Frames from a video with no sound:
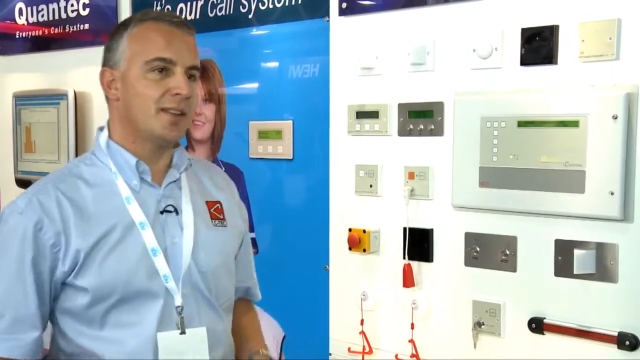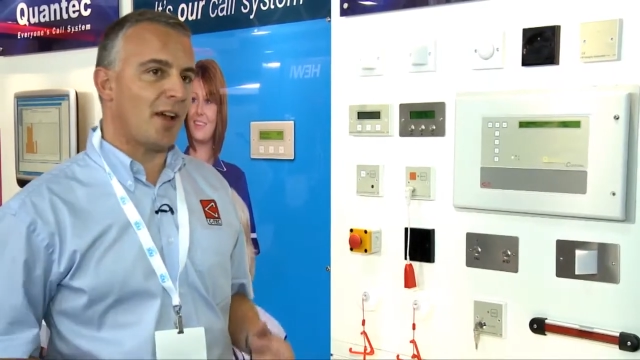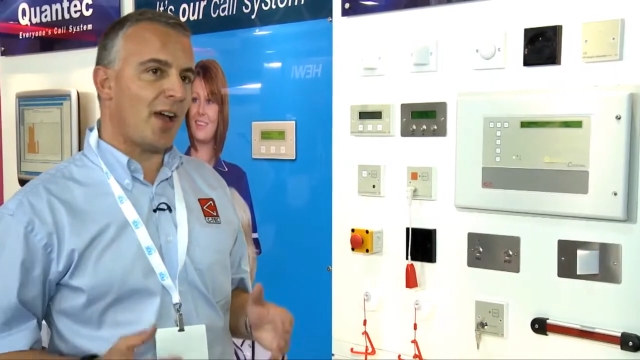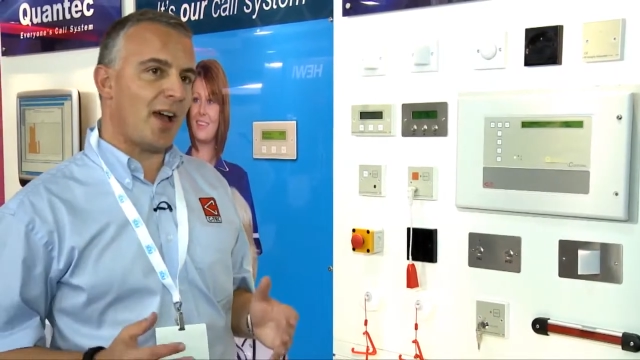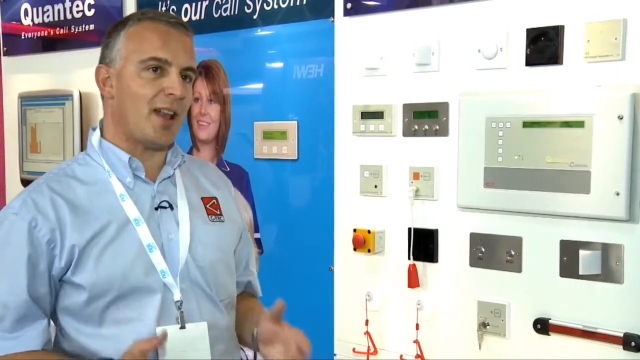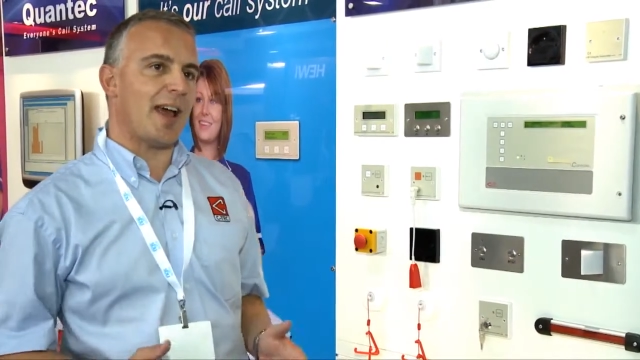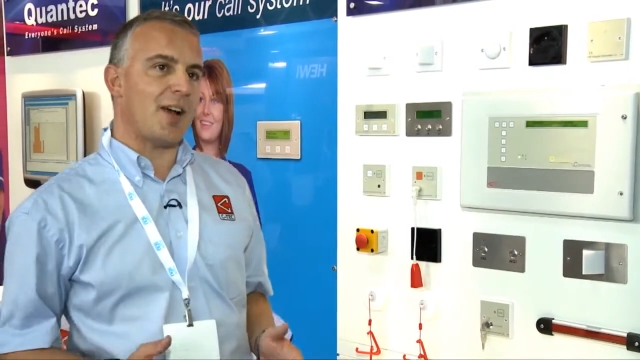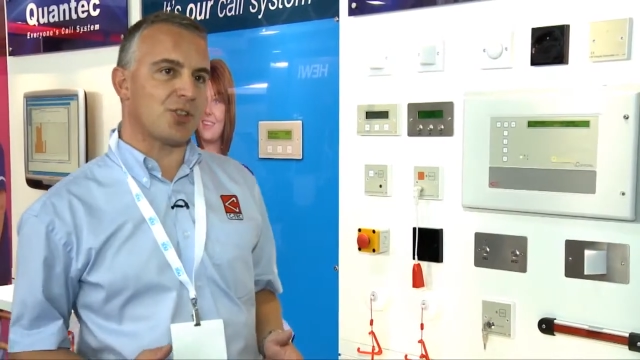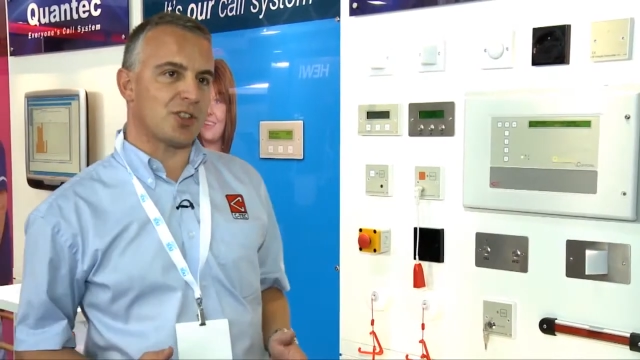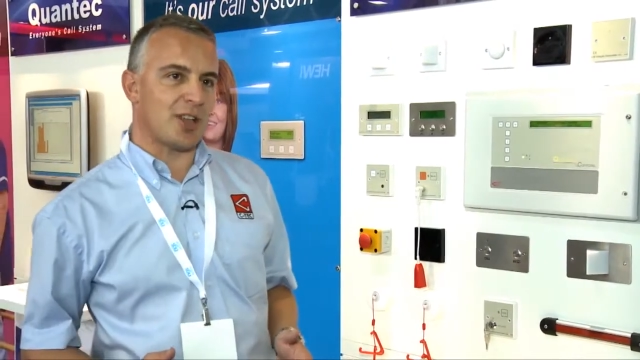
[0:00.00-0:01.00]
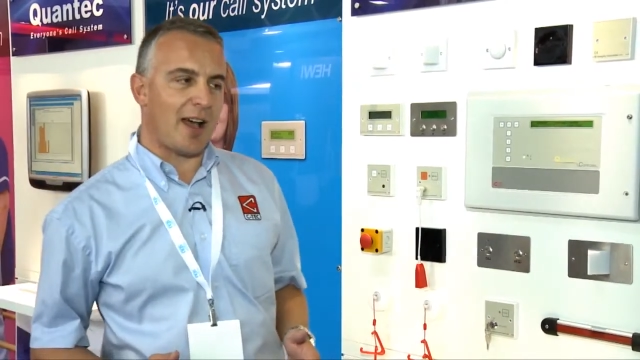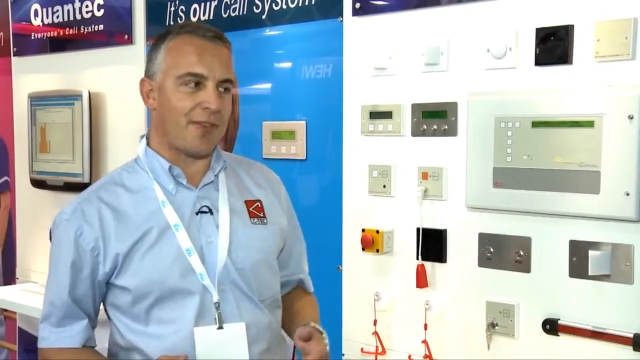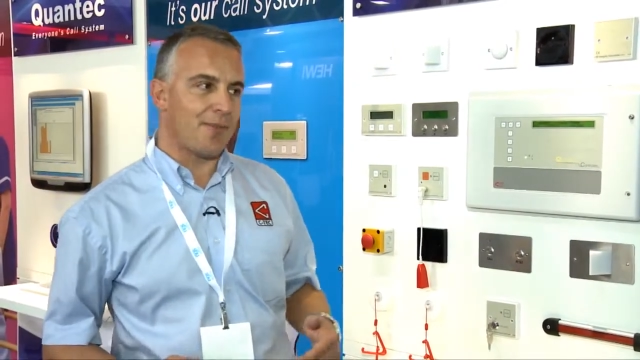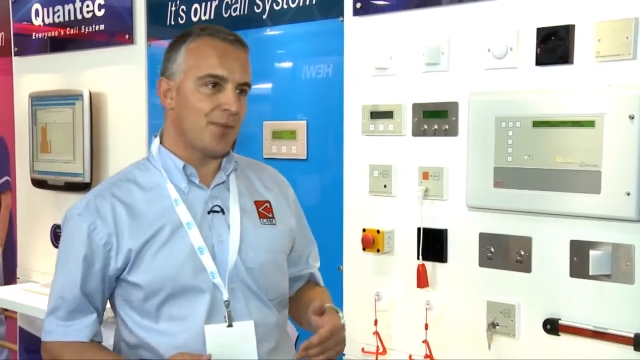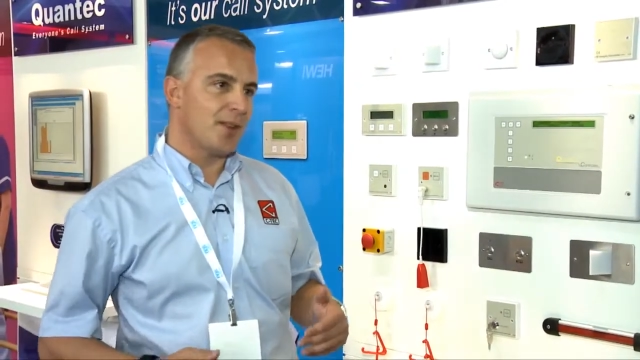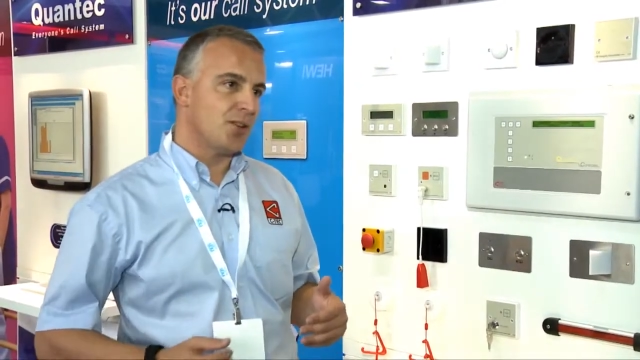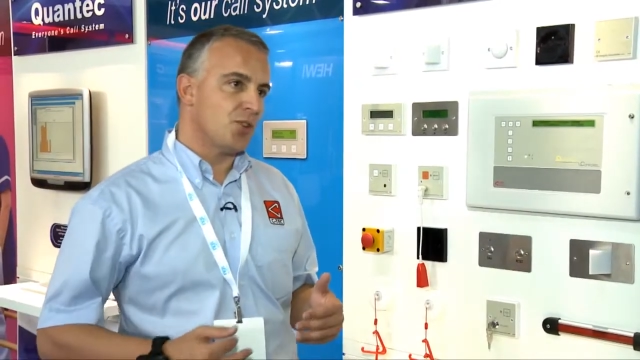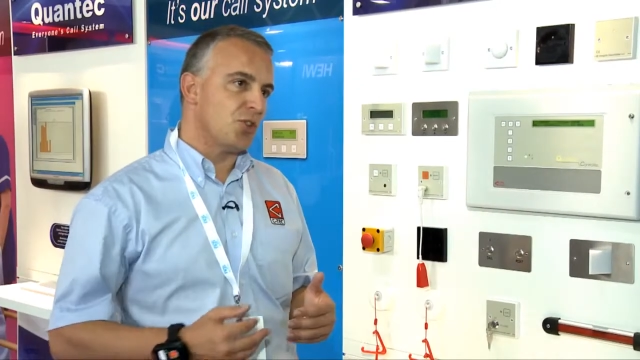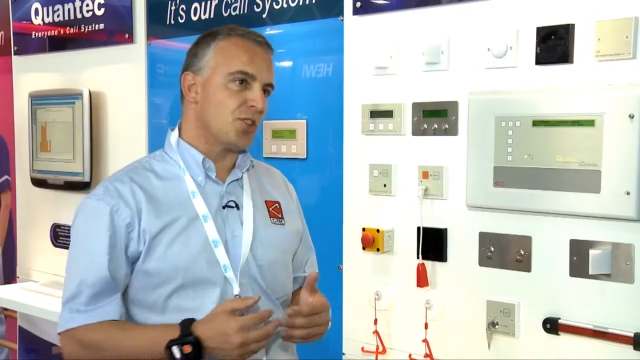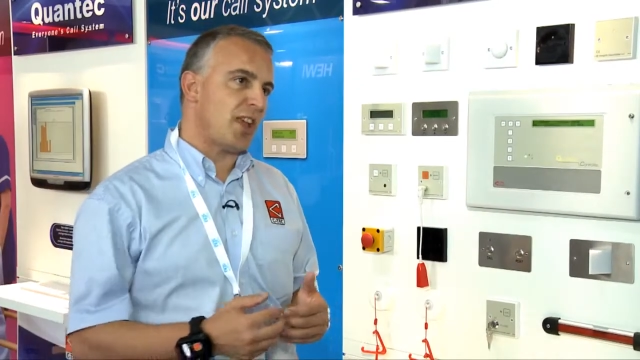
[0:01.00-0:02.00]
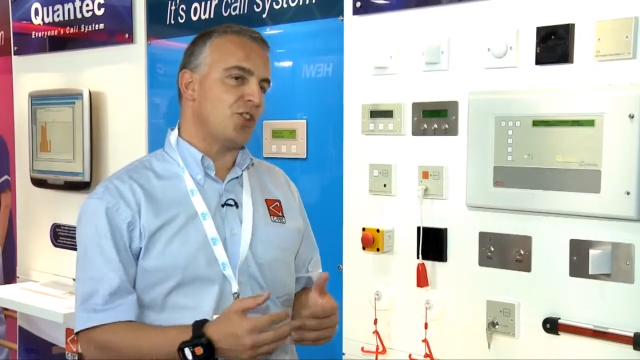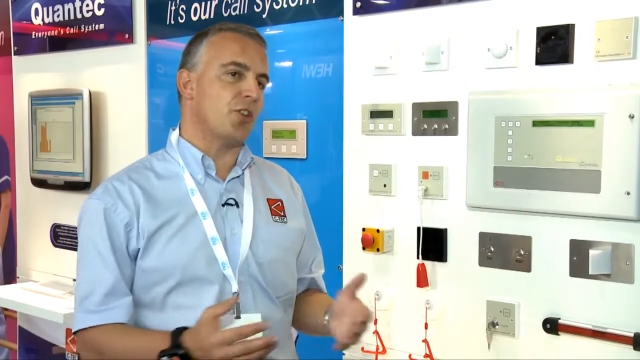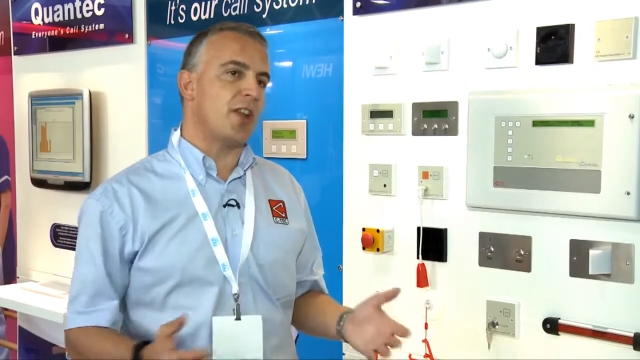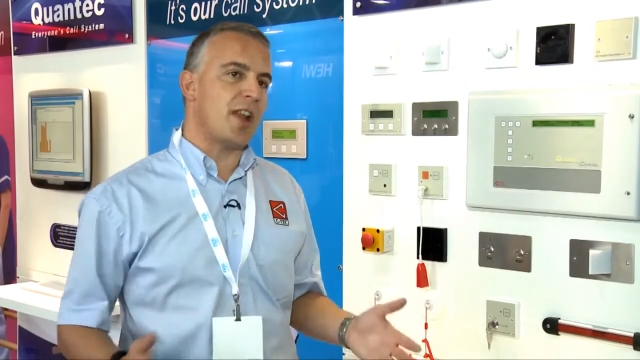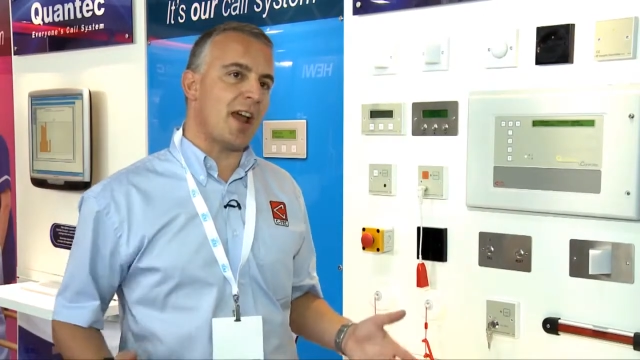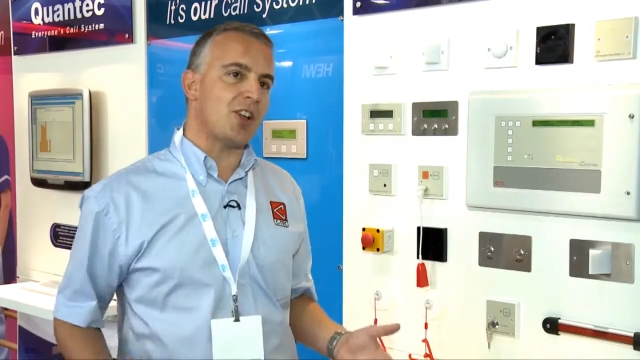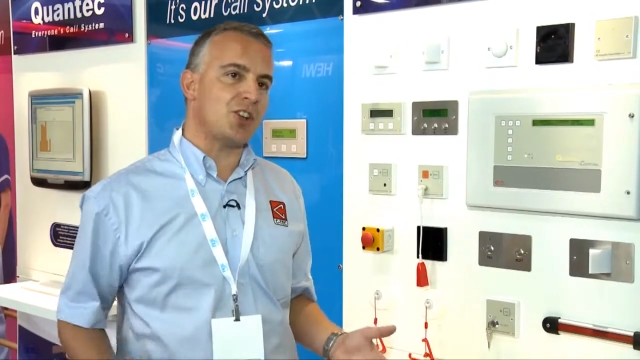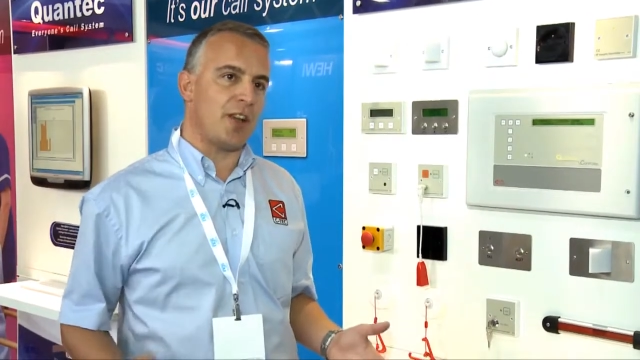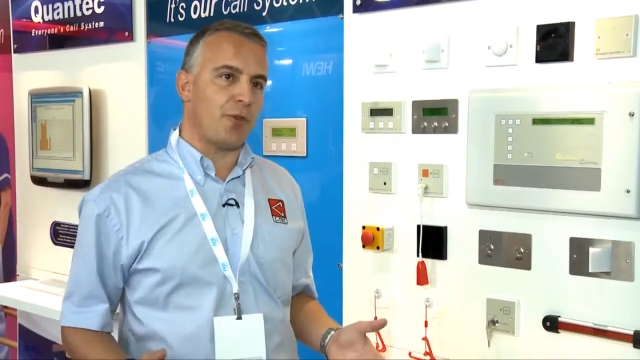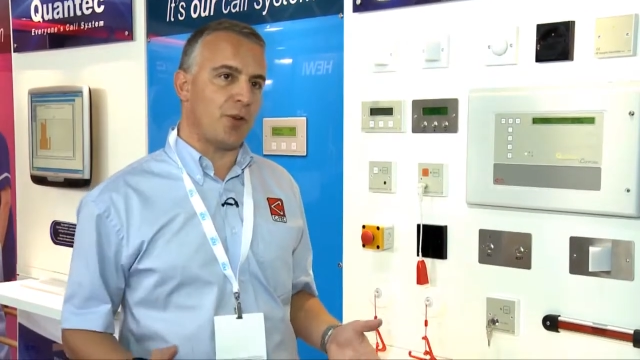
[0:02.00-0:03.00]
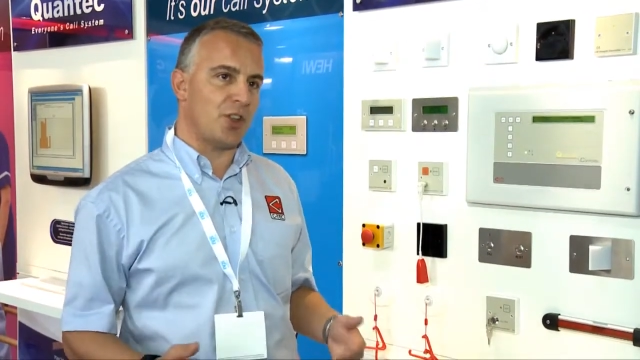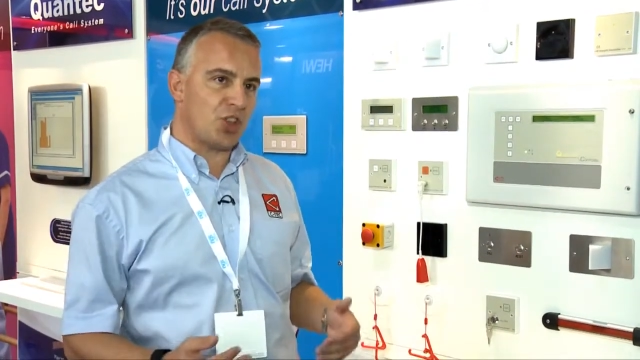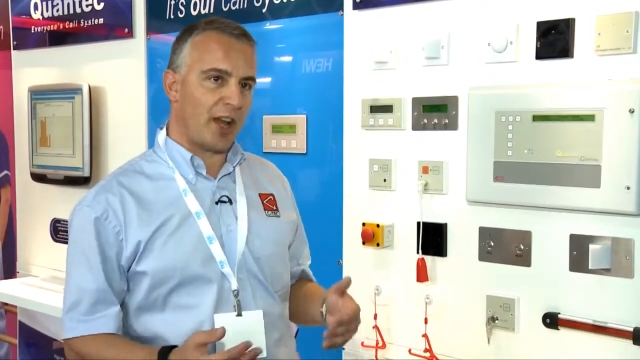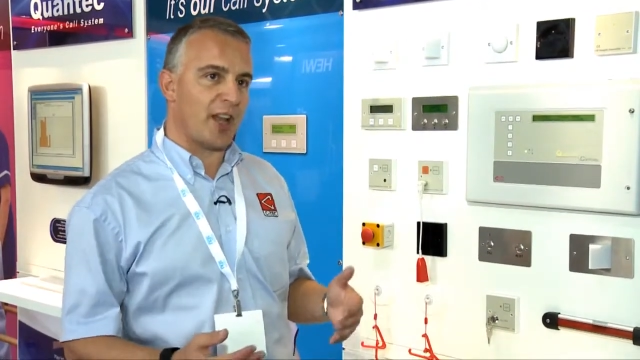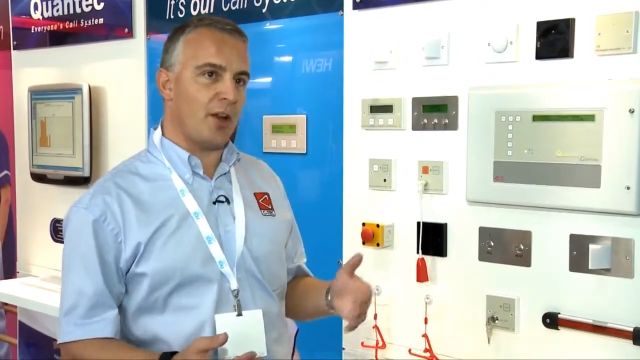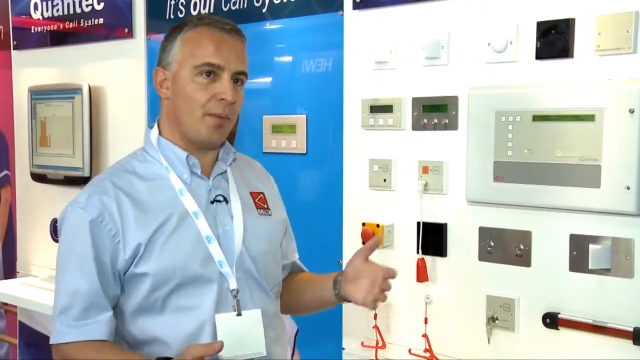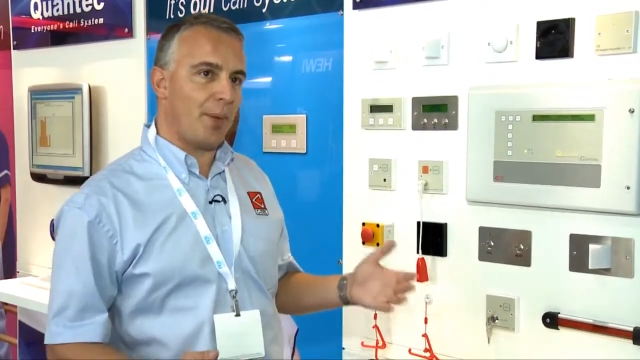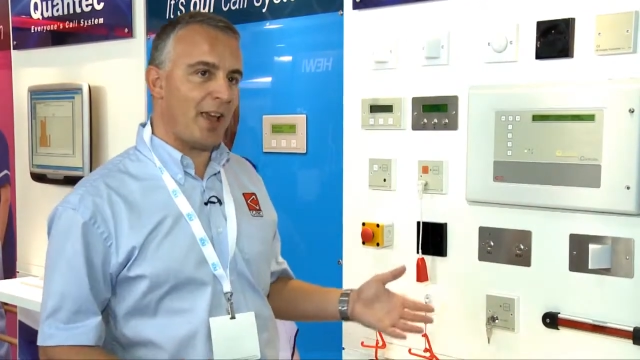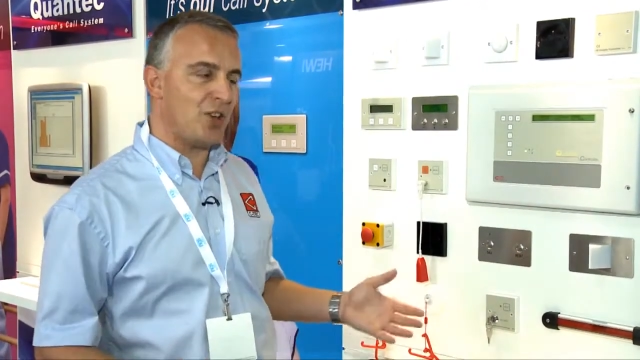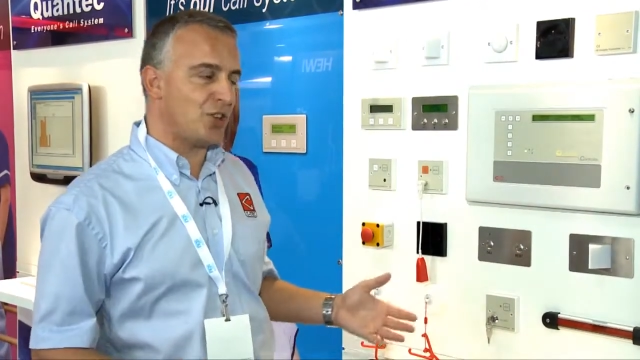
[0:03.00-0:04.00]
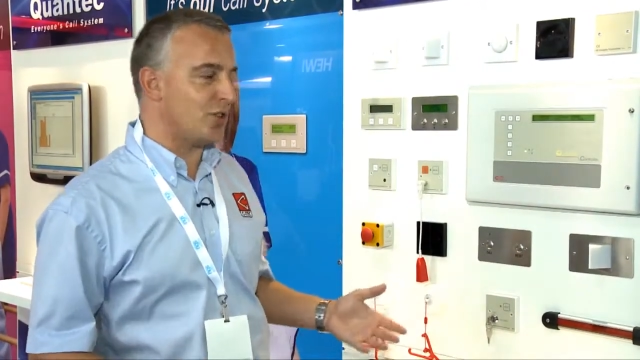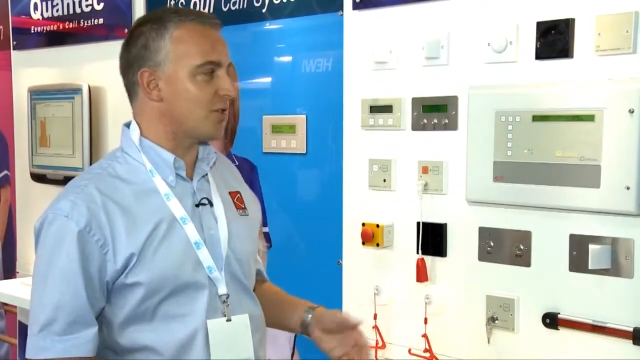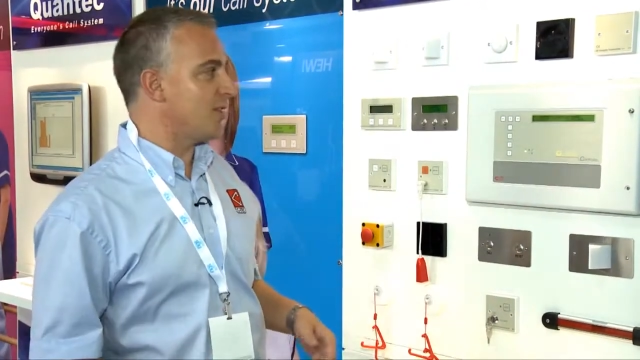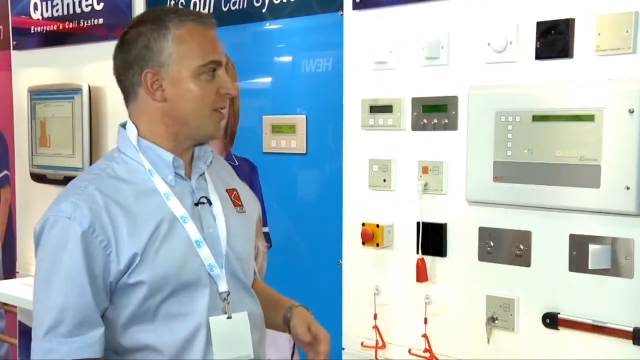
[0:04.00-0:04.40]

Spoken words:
Now that allows staff, say during the night shift when they're checking on patients,